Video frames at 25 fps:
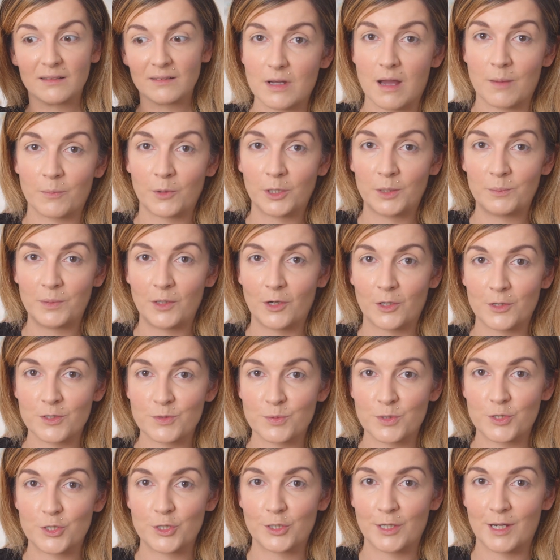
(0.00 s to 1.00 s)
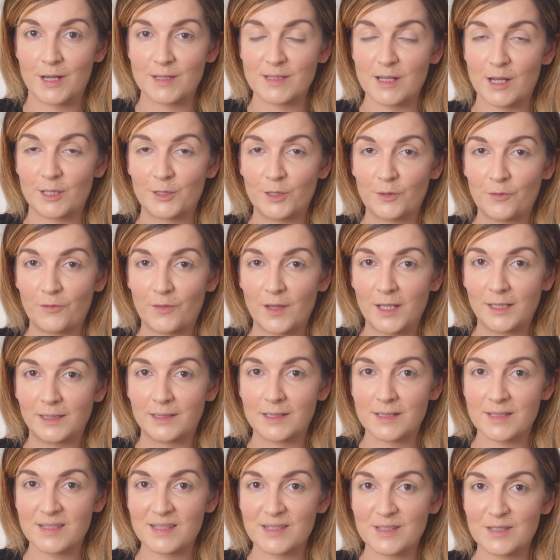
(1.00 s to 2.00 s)
I'm gonna be honest with you guys, I don't think
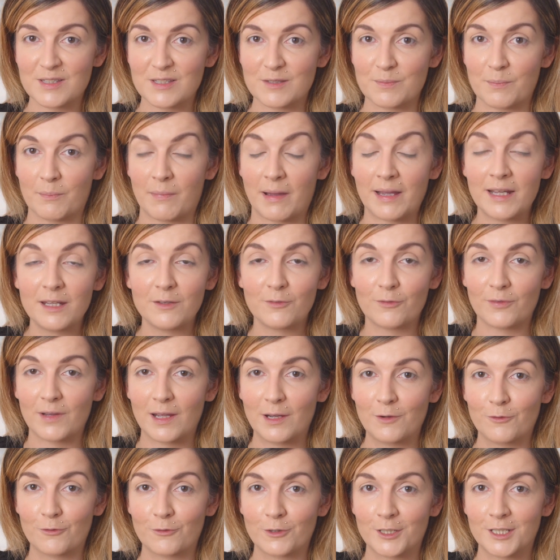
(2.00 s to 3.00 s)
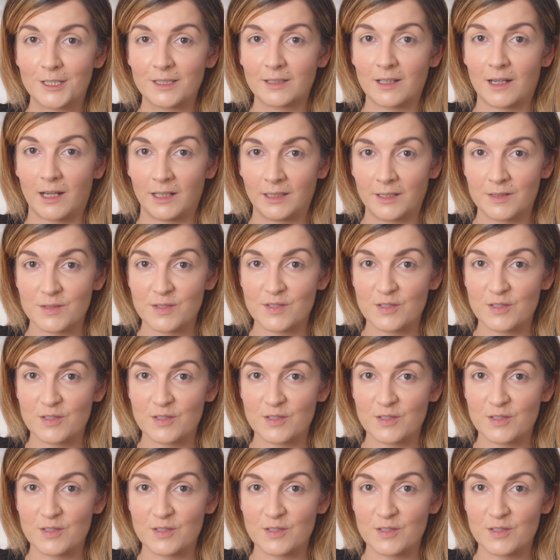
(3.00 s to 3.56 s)
this is my favorite color